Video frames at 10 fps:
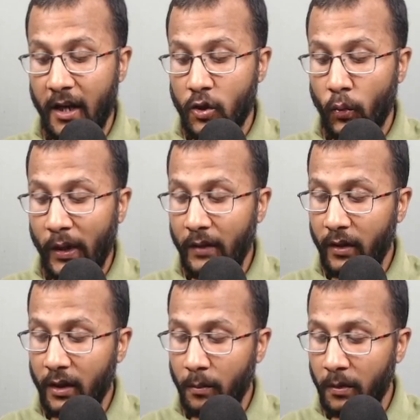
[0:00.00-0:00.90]
So
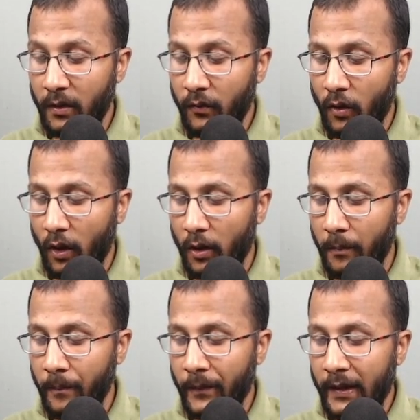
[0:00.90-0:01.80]
whenever number of
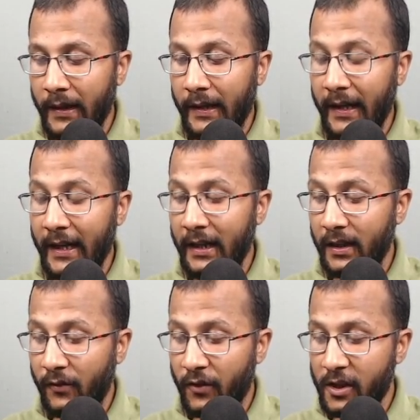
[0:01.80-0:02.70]
column
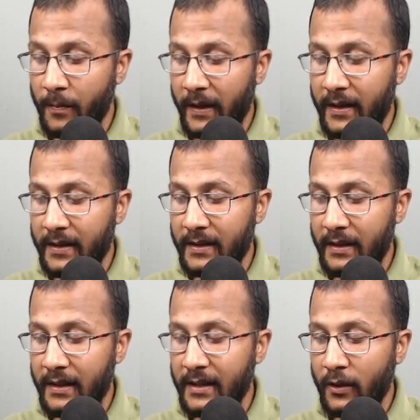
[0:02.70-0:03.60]
in the first matrix
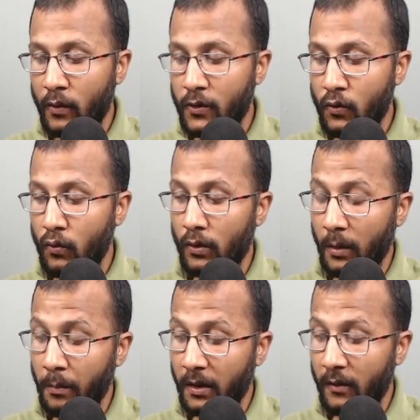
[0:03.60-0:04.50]
is equals to
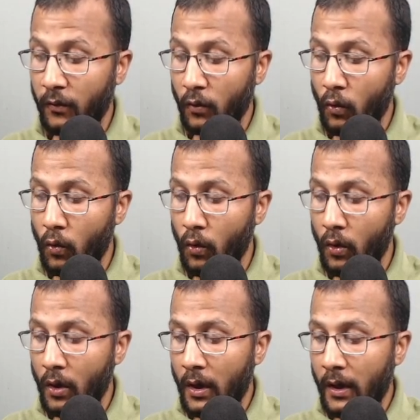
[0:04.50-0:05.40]
number of
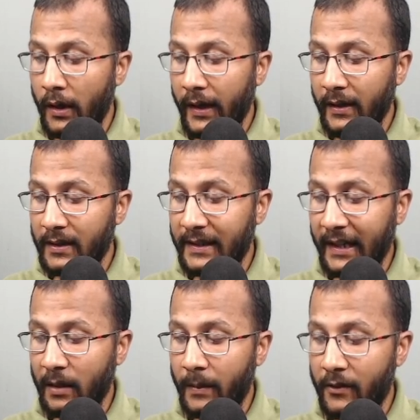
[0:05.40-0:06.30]
row in the
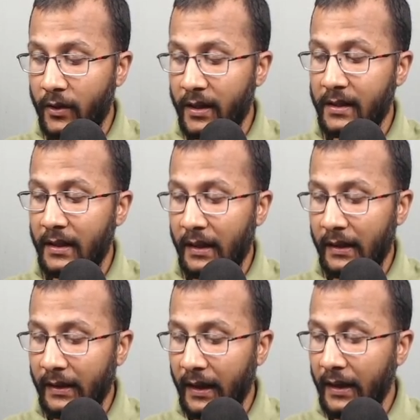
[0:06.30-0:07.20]
second matrix,
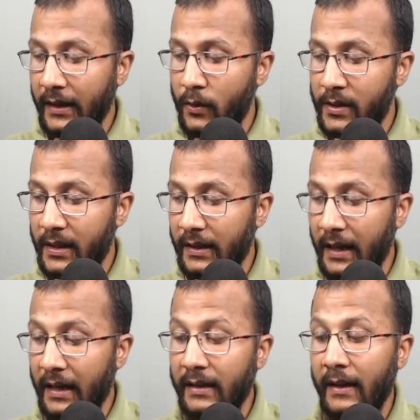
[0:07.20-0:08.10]
then you say
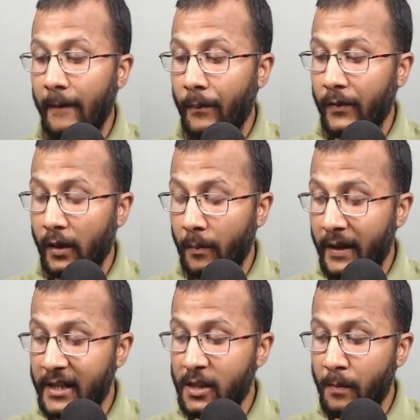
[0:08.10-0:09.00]
that the
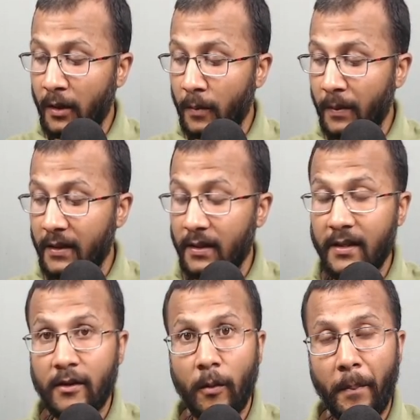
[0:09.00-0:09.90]
matrix multiplication
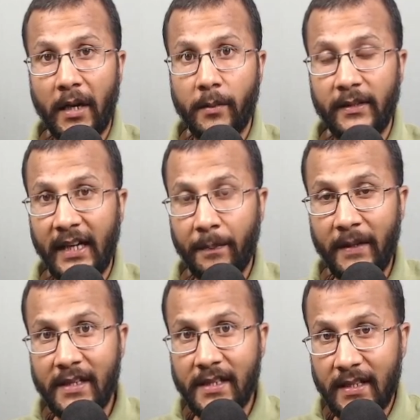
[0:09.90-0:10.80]
is compatible. That
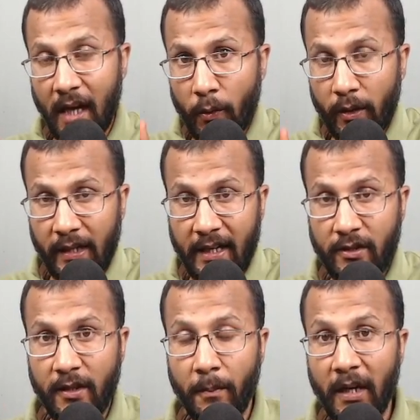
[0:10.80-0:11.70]
means now you can
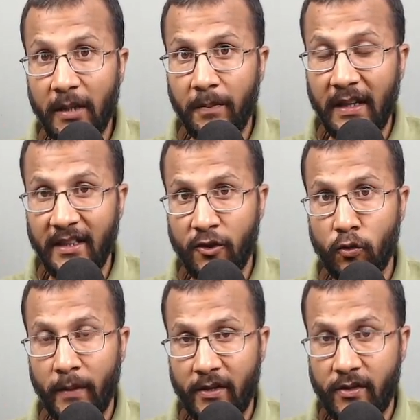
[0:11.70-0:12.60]
actually multiply these
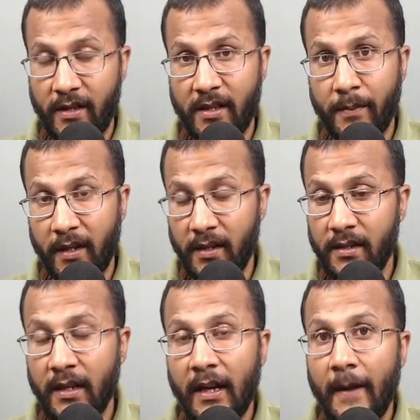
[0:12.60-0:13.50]
two matrices
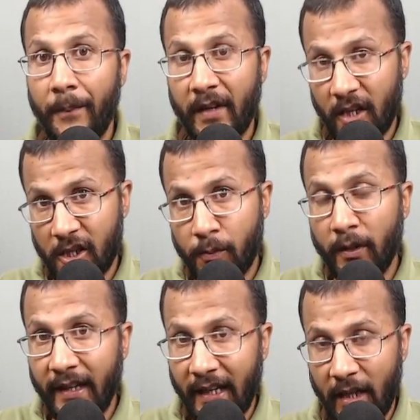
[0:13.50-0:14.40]
because the
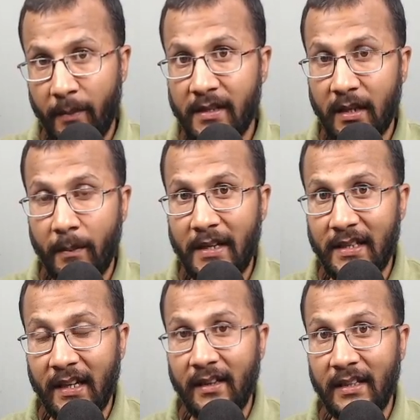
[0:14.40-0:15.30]
corresponding elements are
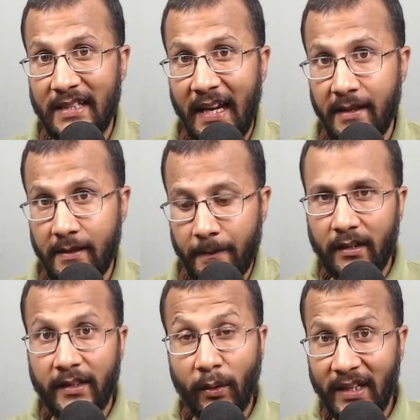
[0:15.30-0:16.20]
matching in the size.
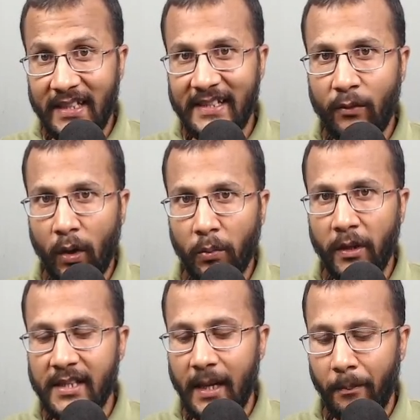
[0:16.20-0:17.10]
Now let's take one
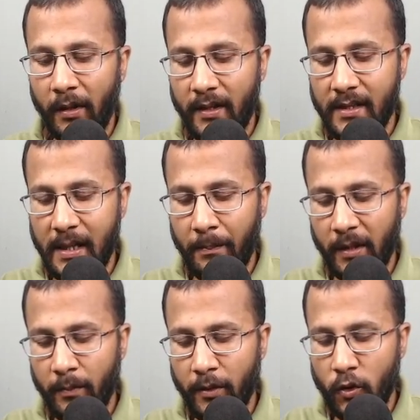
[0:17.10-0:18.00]
more example, example
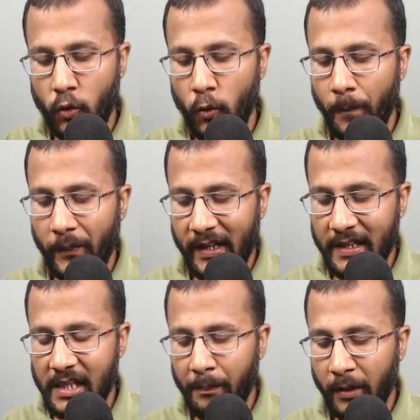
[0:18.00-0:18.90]
number 2. In
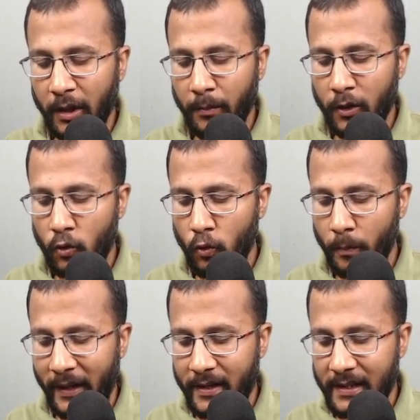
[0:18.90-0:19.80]
example number 2,
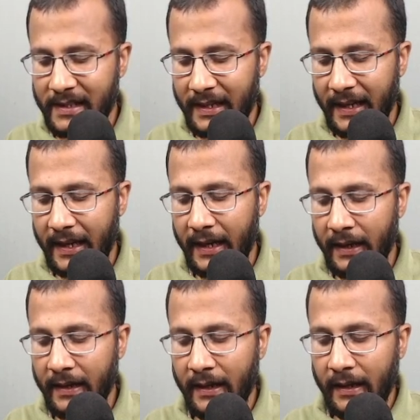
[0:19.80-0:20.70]
matrix
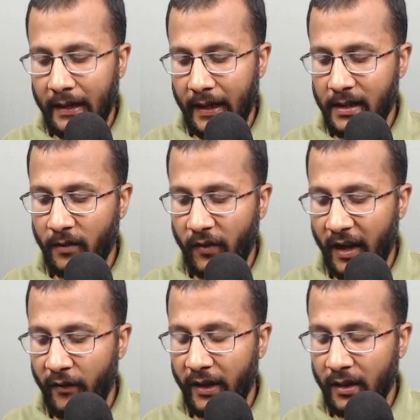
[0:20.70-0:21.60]
A is of
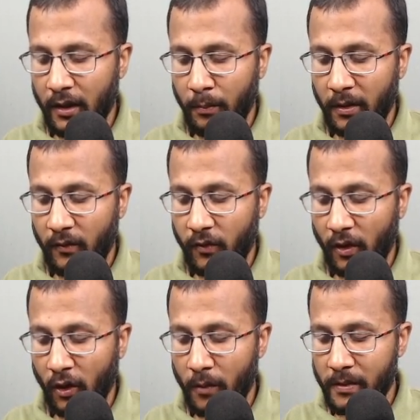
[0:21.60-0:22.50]
having number of
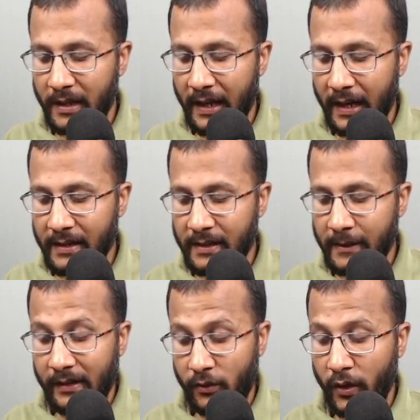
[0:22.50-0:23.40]
columns
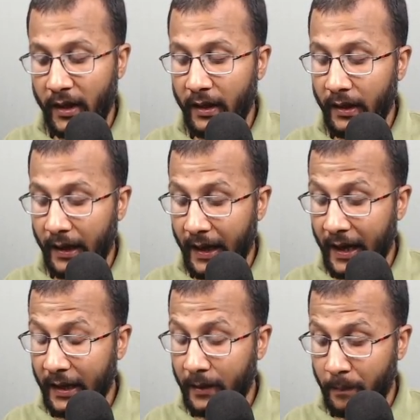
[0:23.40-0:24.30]
as 3
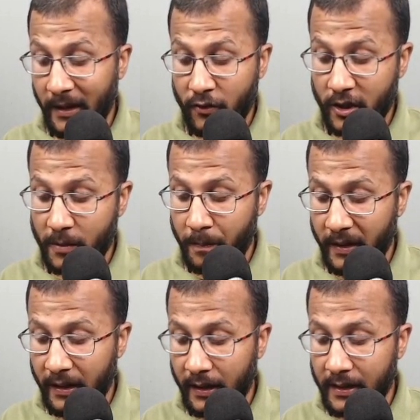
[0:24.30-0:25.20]
and matrix
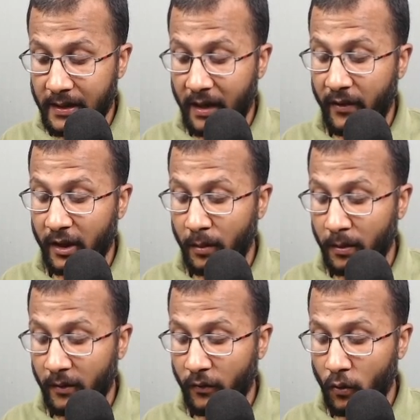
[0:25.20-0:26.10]
B is having
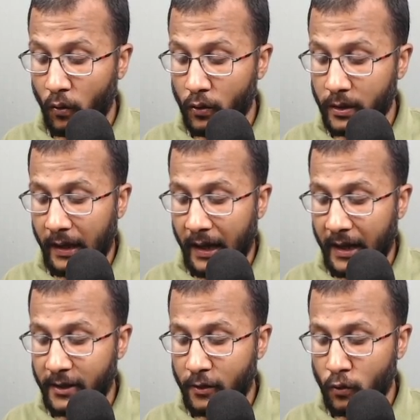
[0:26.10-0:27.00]
number of rows
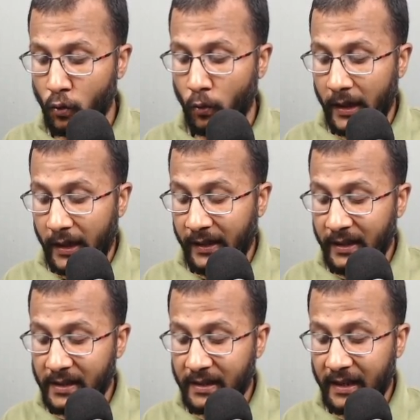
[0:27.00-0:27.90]
as 2. In
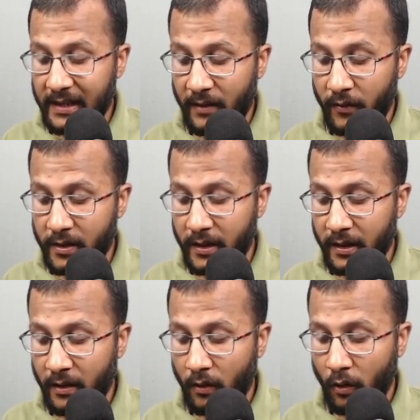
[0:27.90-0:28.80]
this case, if you
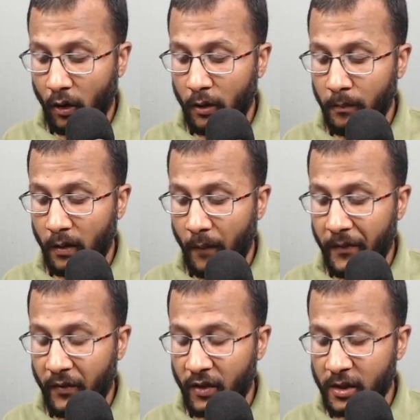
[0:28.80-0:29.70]
see, column of
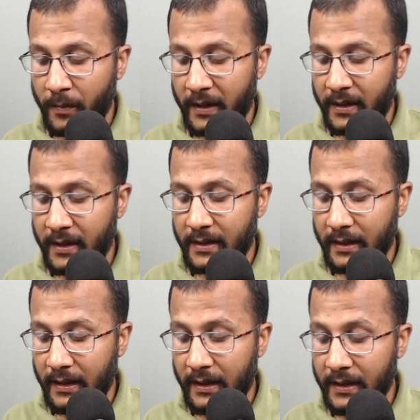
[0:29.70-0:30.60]
the first matrix
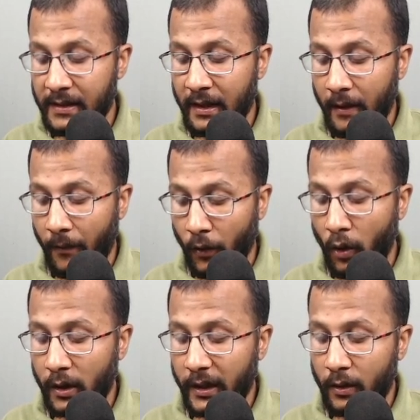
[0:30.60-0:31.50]
is
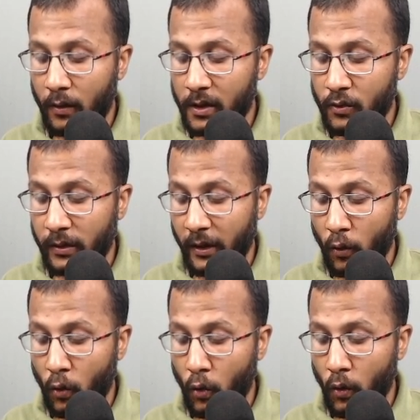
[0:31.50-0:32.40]
not equals to the
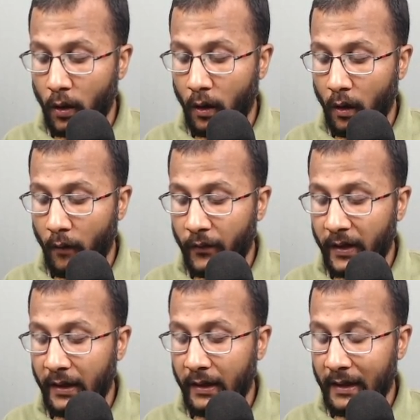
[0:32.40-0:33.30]
row of
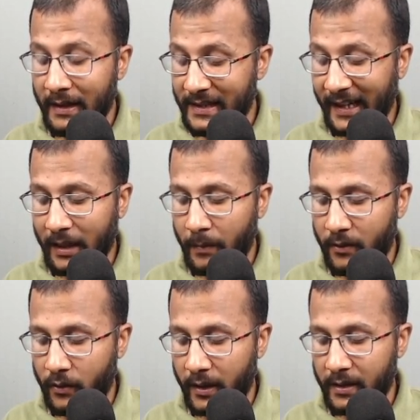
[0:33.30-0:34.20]
the second
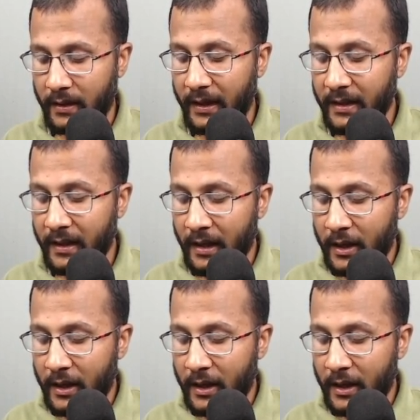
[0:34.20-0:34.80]
matrix, right?